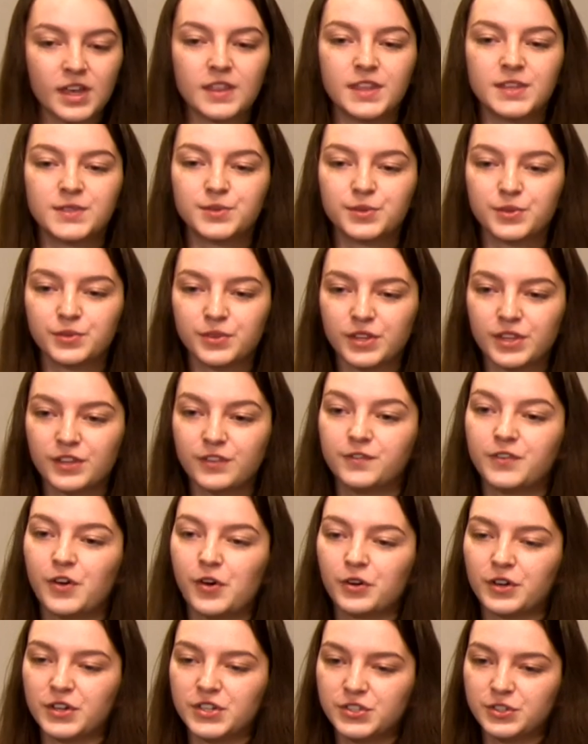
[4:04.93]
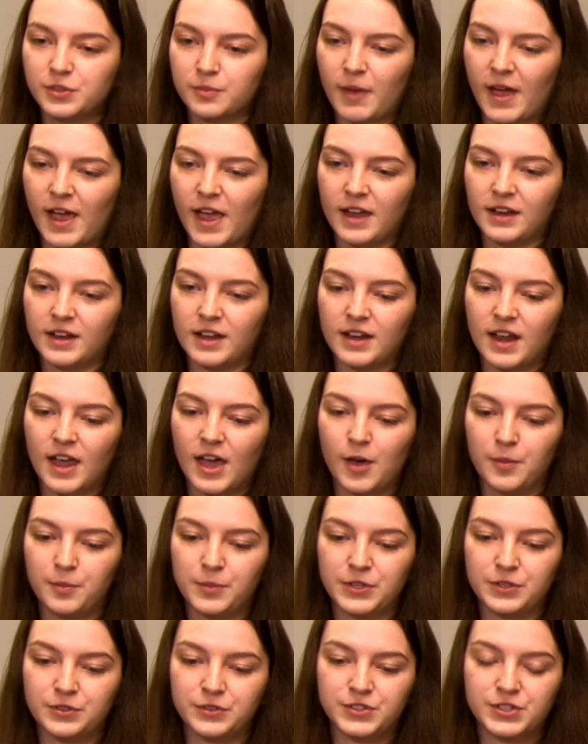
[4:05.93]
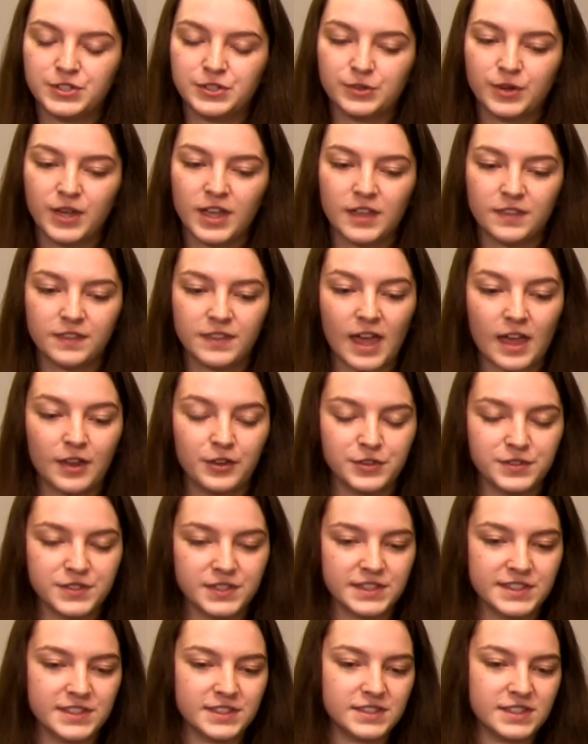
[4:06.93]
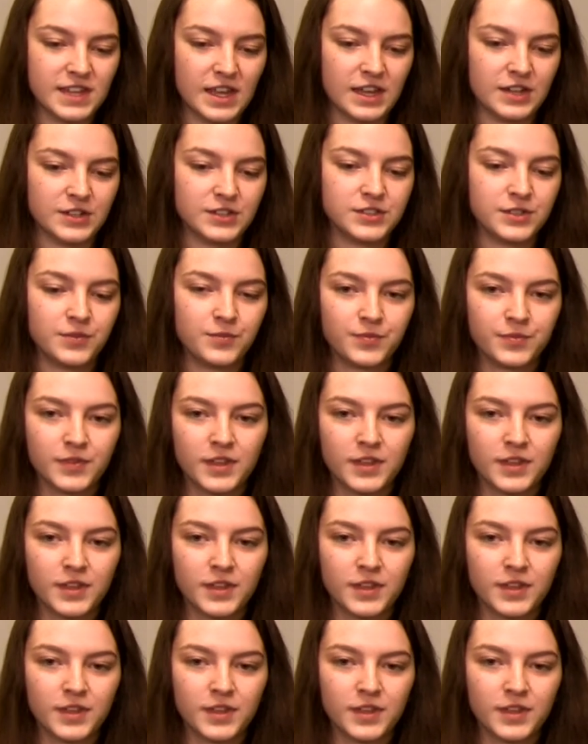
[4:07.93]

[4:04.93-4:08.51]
This will really focus your mind and help you to hit that lucid stage.